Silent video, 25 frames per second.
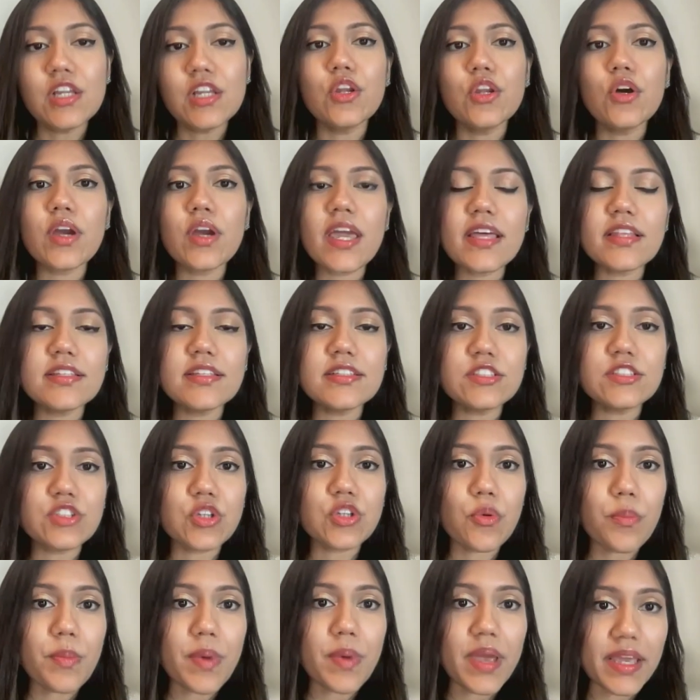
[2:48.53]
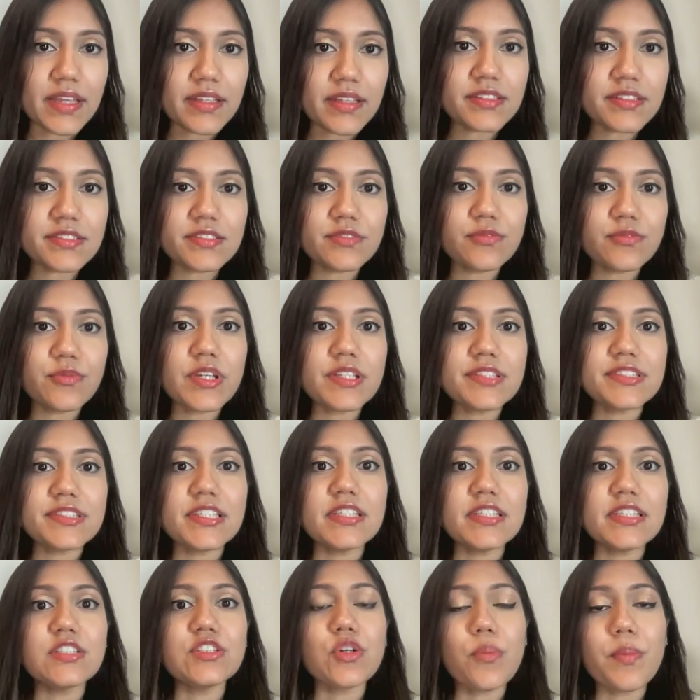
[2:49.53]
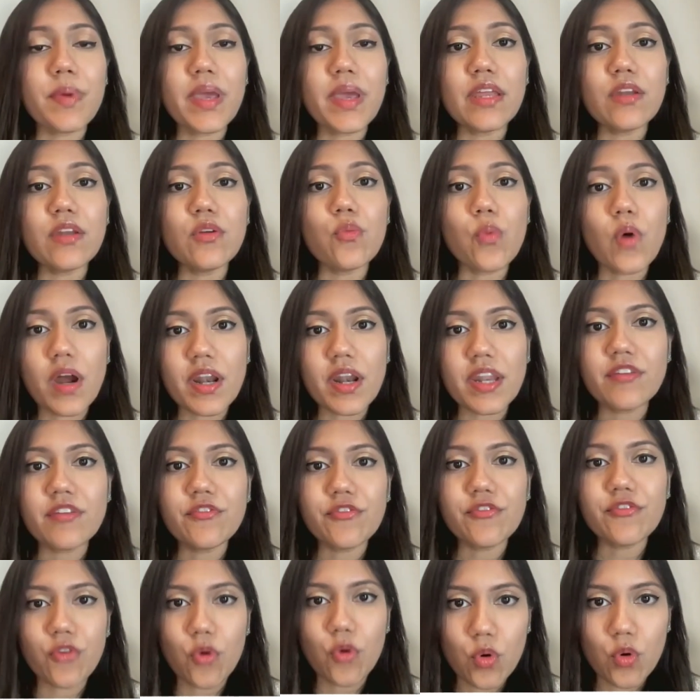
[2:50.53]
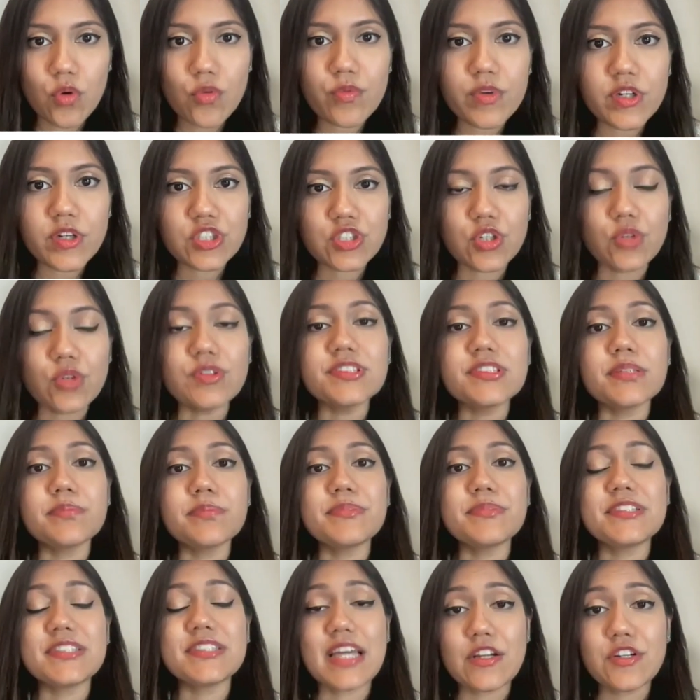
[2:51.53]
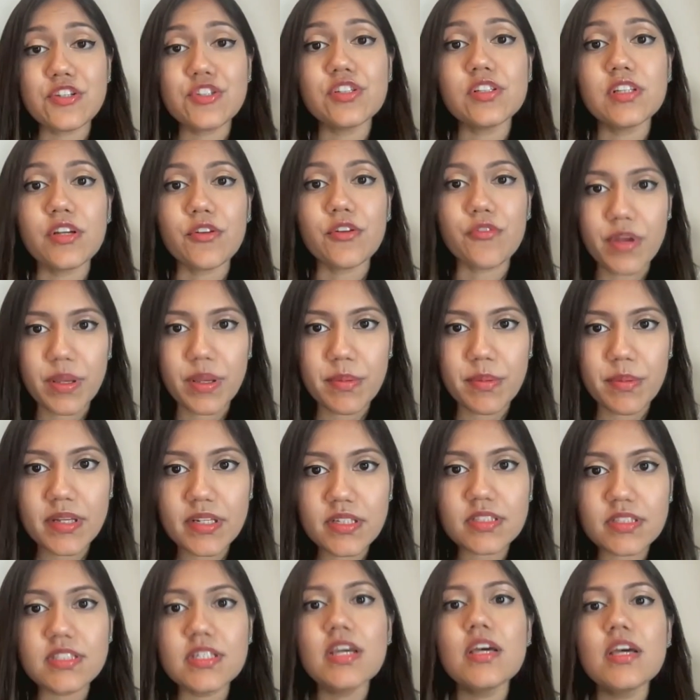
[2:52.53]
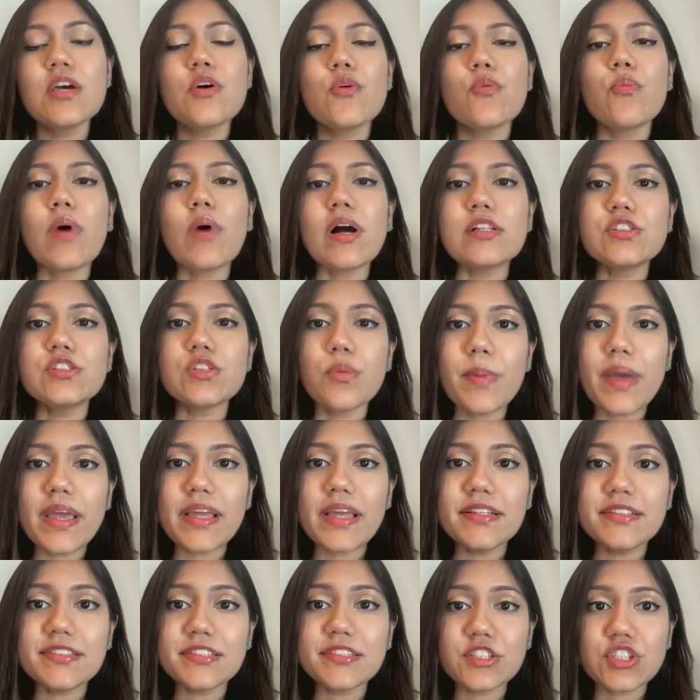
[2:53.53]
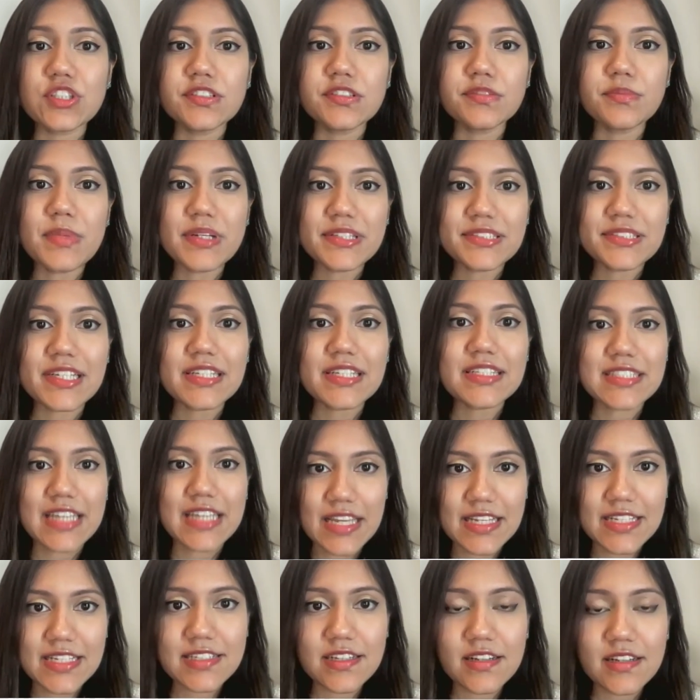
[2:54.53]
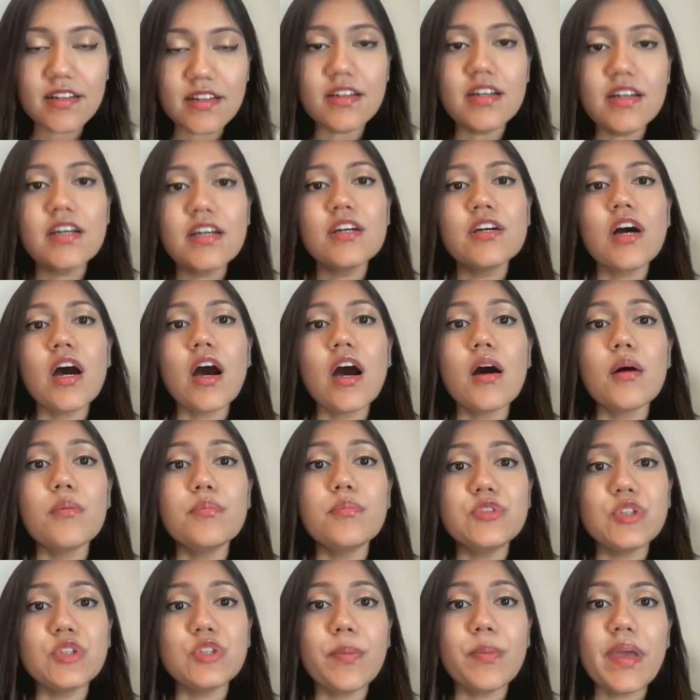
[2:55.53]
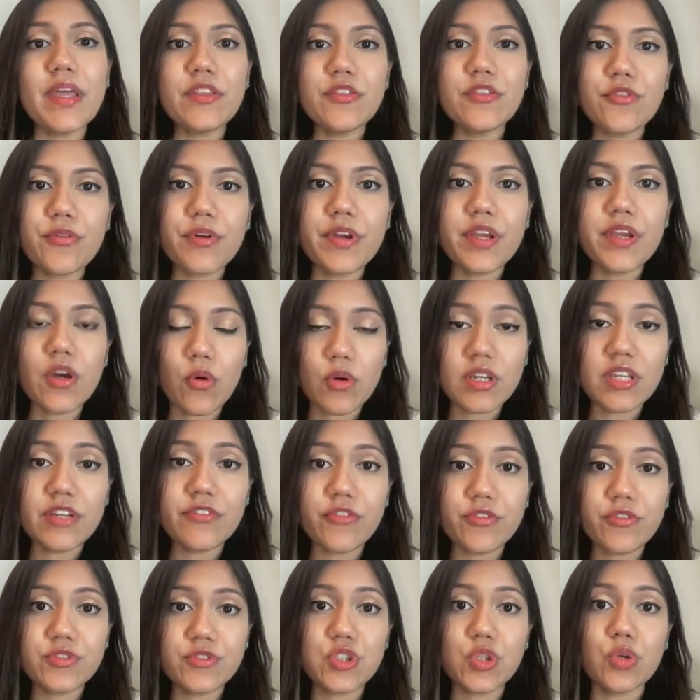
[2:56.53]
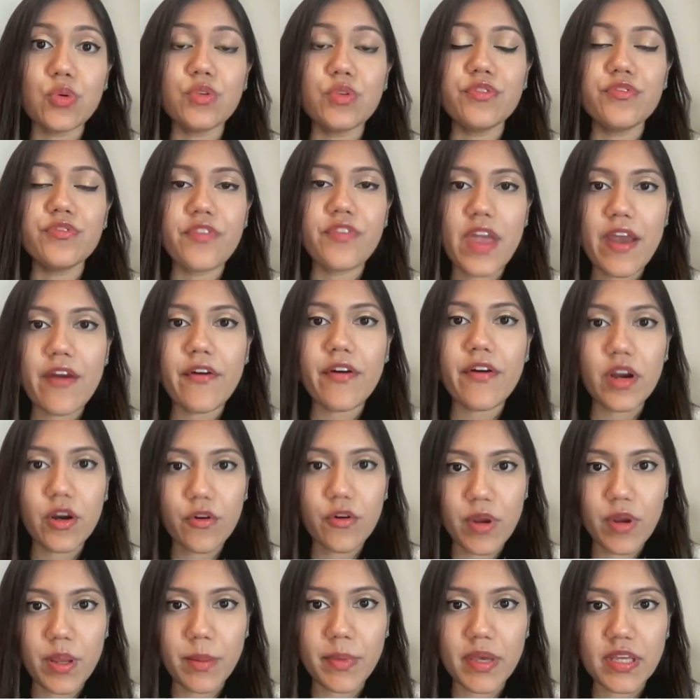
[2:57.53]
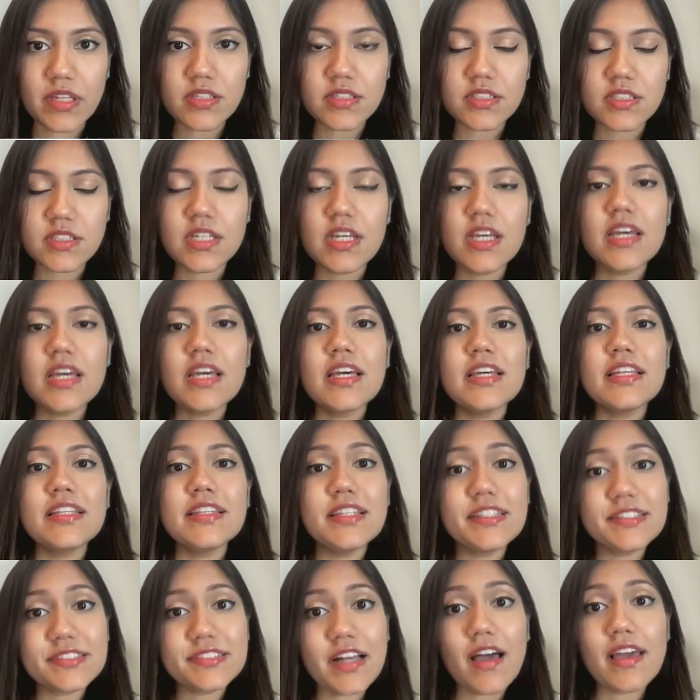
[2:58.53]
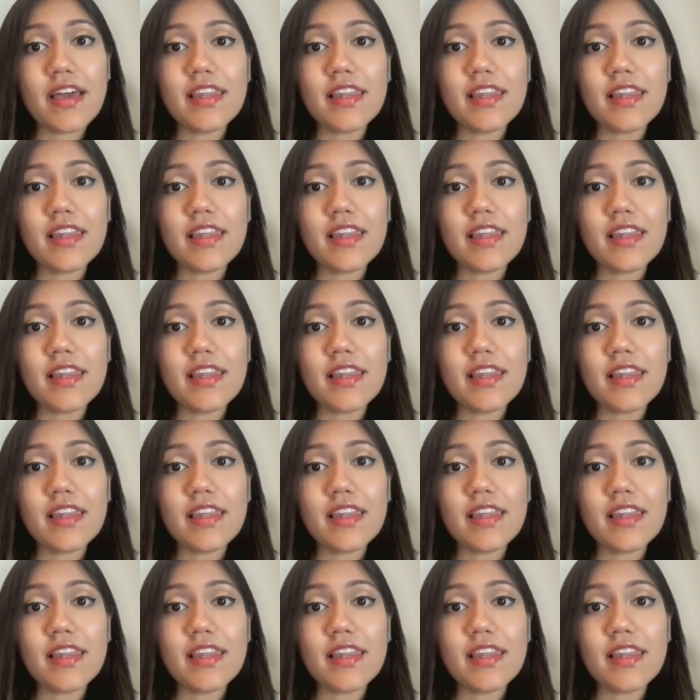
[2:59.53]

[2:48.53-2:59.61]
Looking at the domains, we see domain 1 and 4, which showed substantial agreement, while domains such as missing data, domain 3 only showed fair agreement. This